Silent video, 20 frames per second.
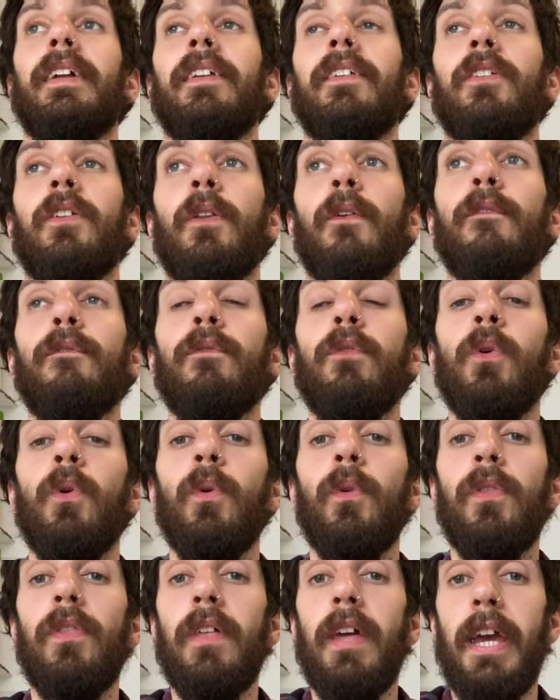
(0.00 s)
So the
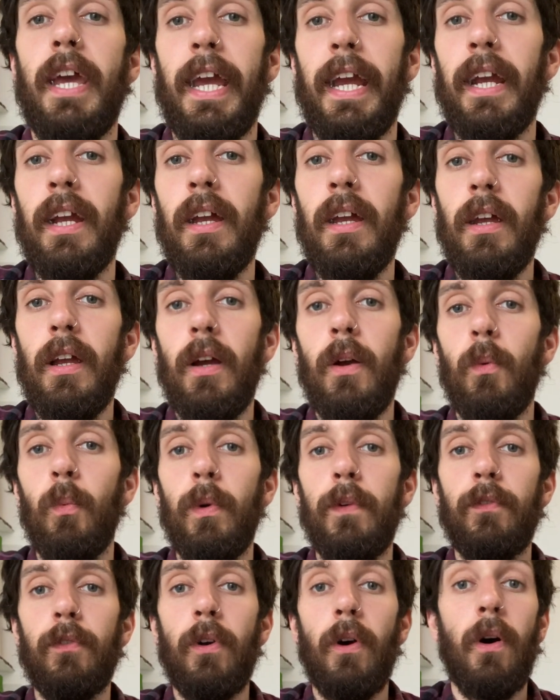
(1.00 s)
full thing,
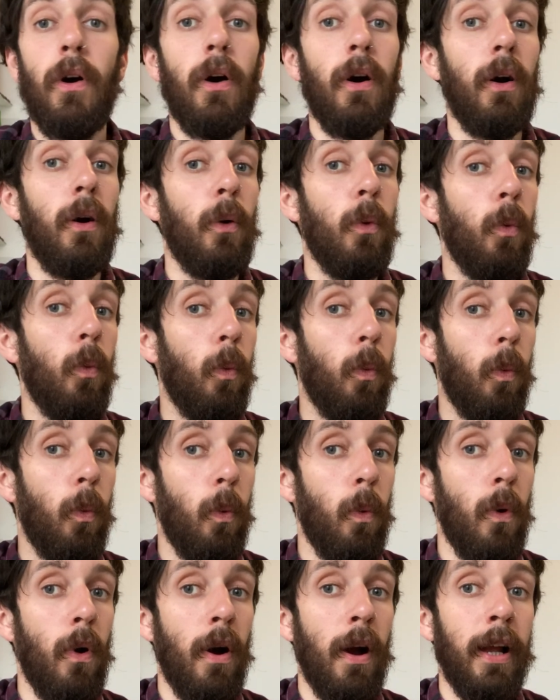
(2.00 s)
we've got
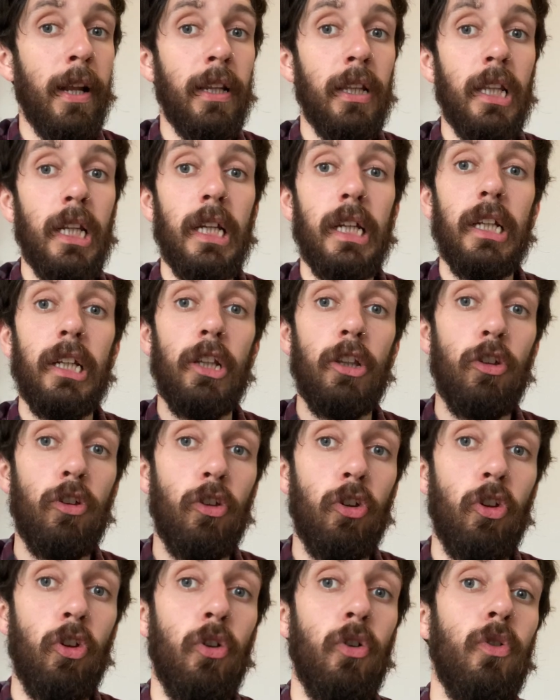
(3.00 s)
1,
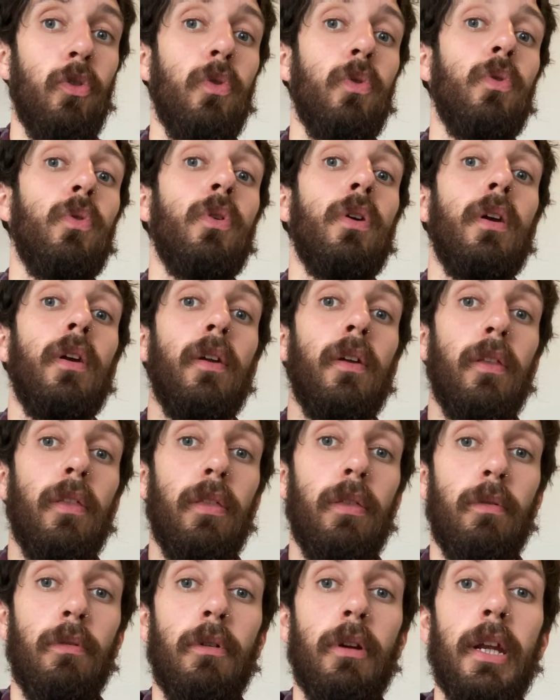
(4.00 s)
2,
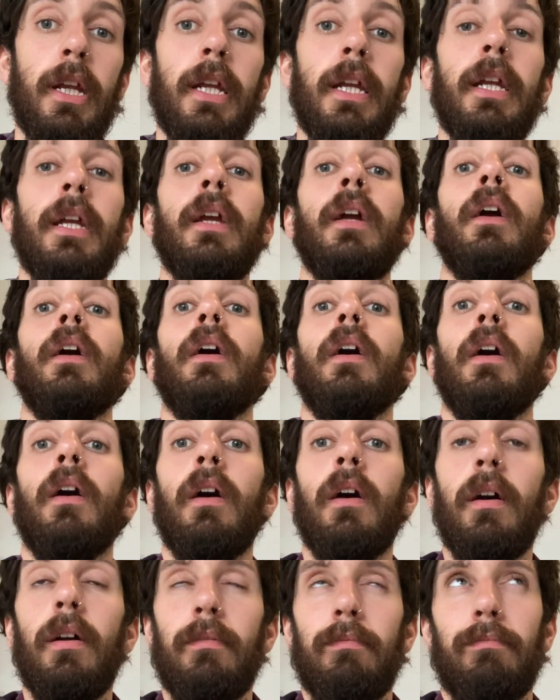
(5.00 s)
3.
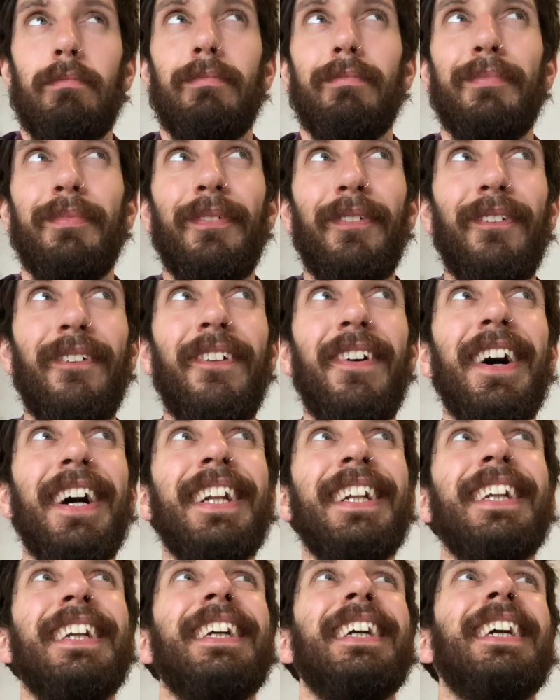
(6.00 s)

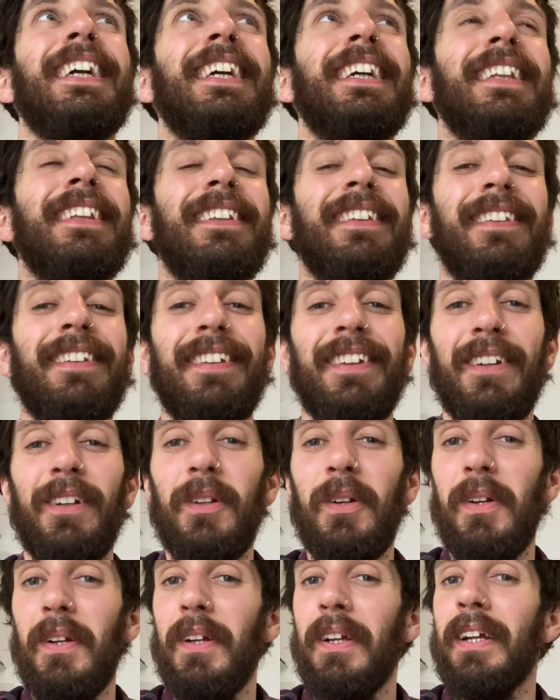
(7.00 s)
1 and
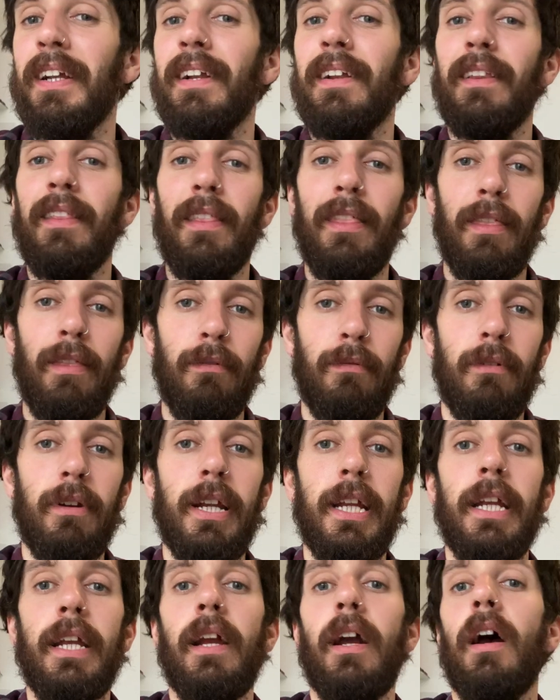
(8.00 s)
2 and
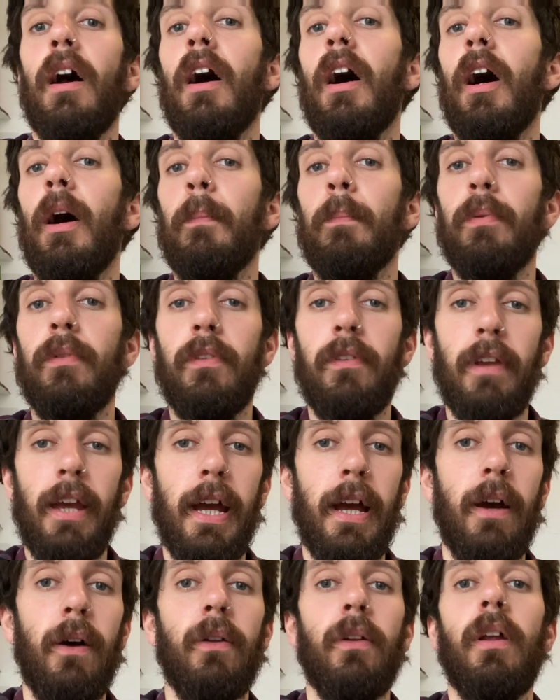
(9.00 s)
3. Up,
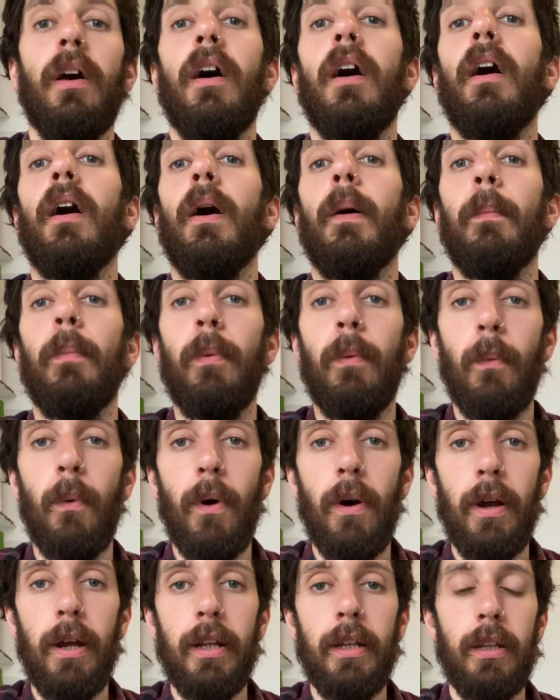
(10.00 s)
down, up.
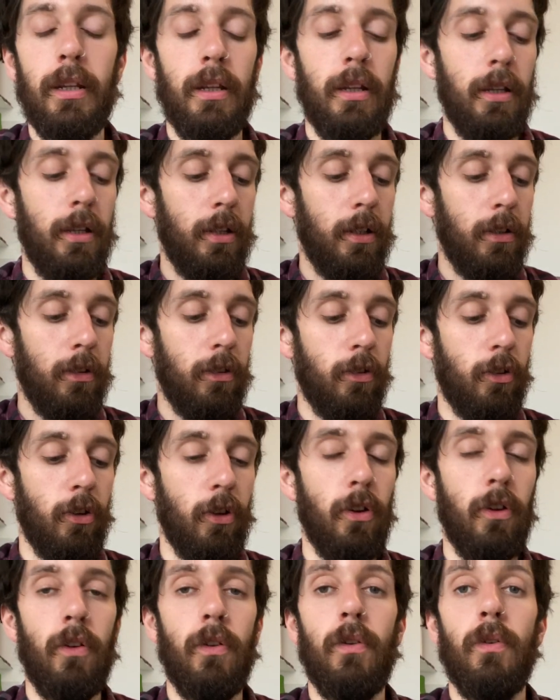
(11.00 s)
1,
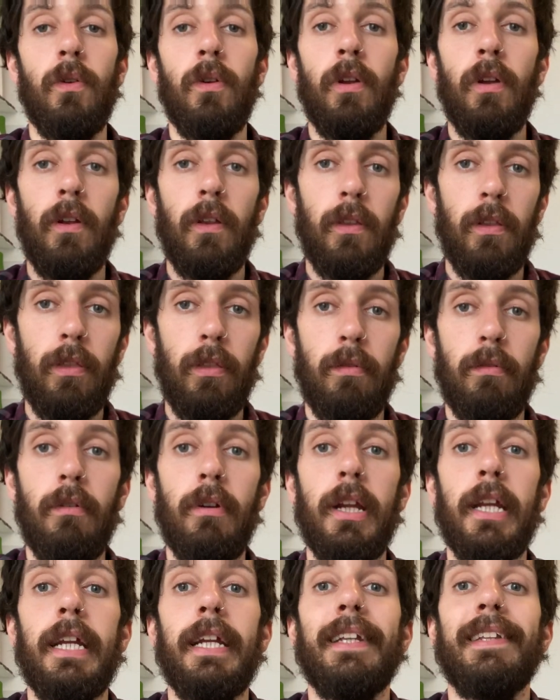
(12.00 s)
2,
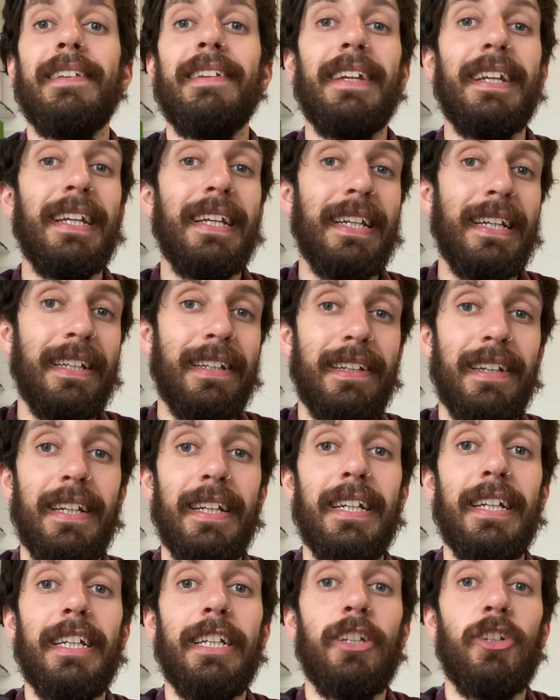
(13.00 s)
3. D,
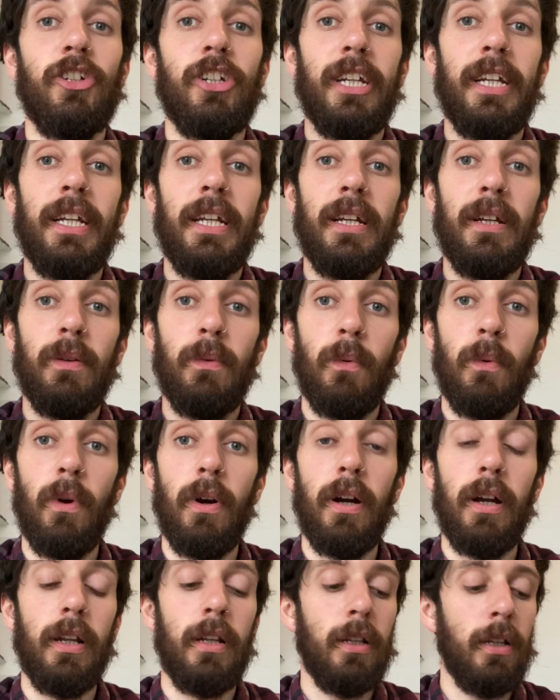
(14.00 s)
D, G.
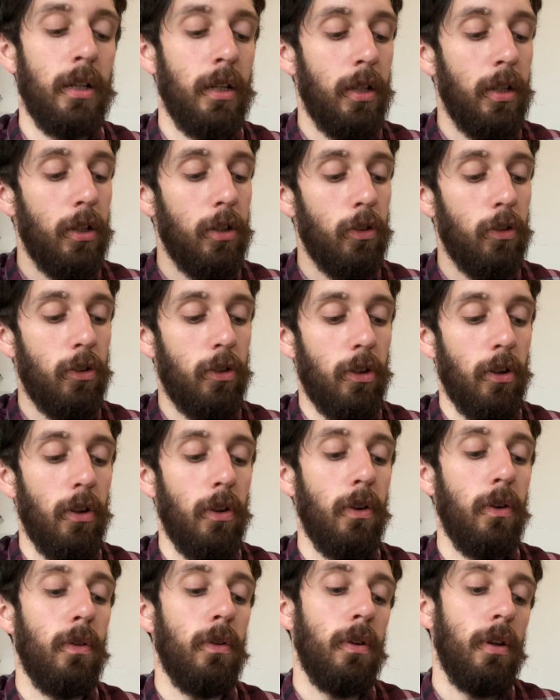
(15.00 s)
1,
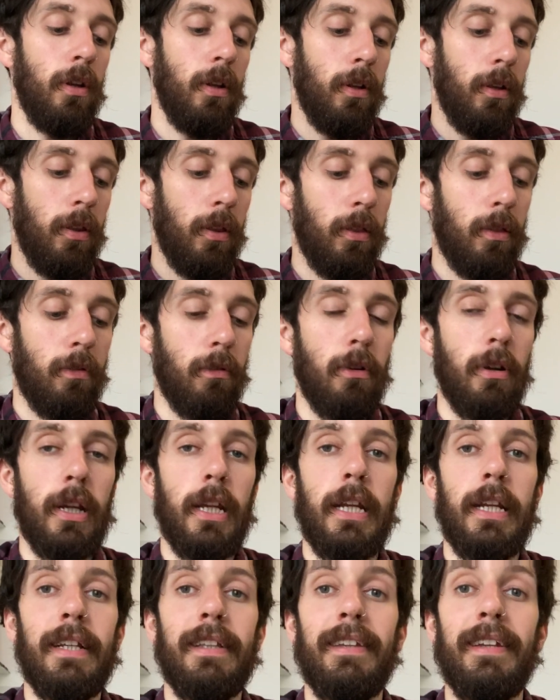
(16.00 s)
2,
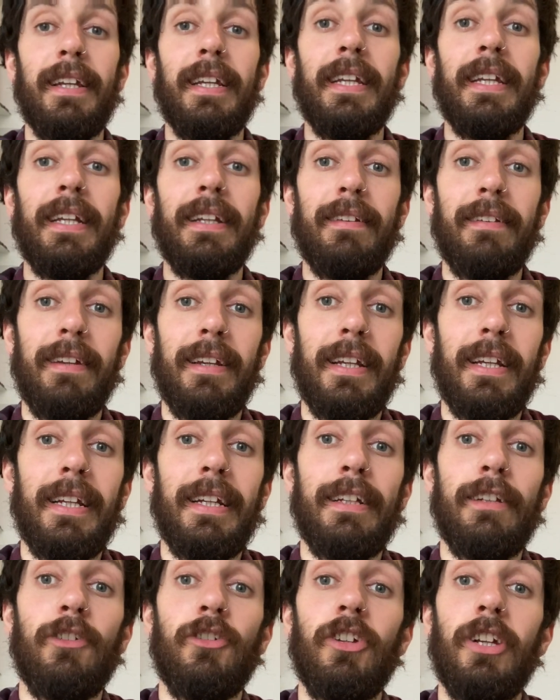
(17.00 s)
3. D,
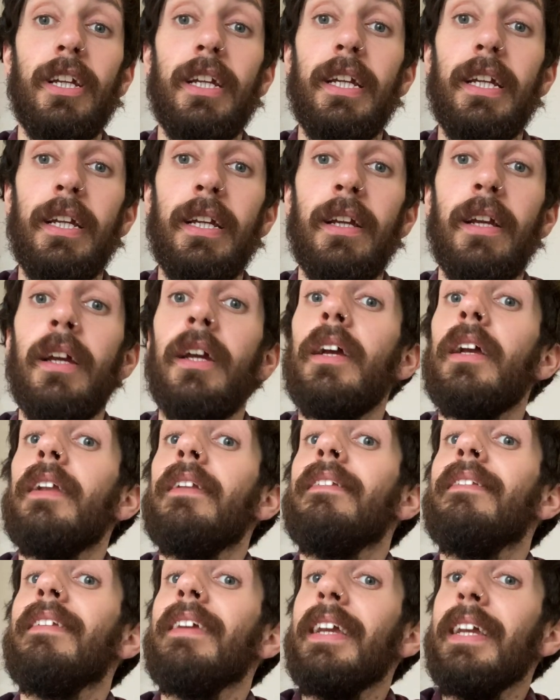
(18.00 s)
D, G.
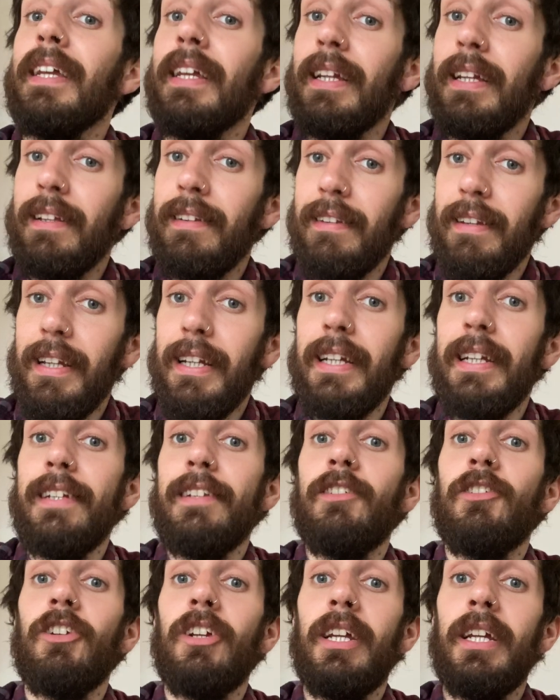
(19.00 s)
D,
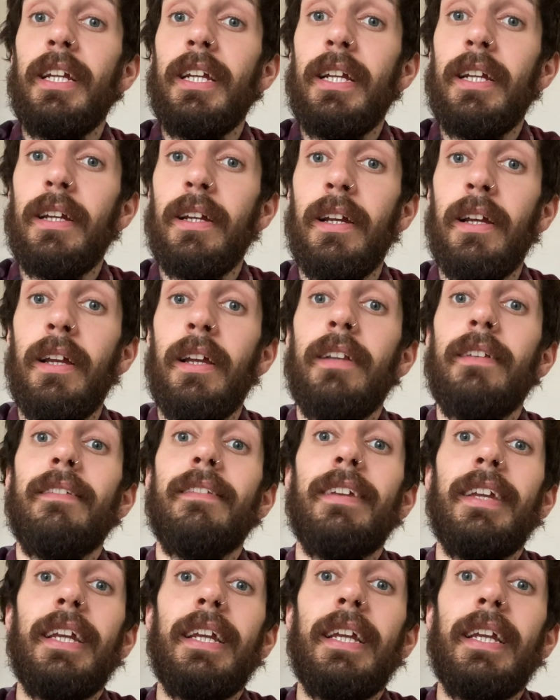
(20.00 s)
D, G.
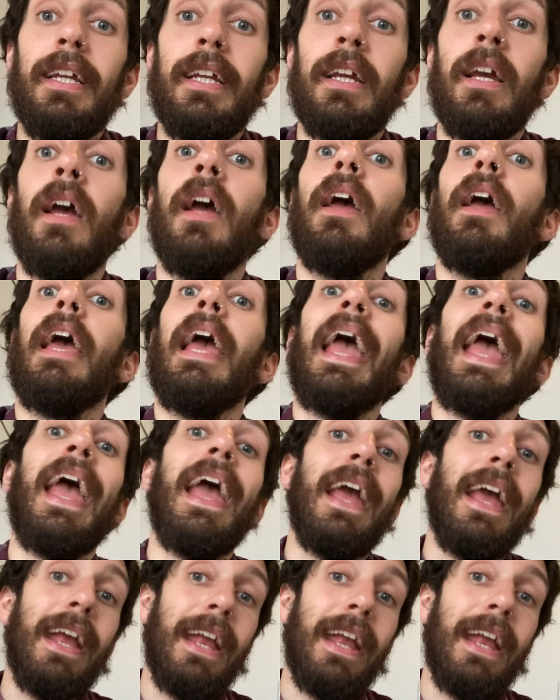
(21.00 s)
D, A, A.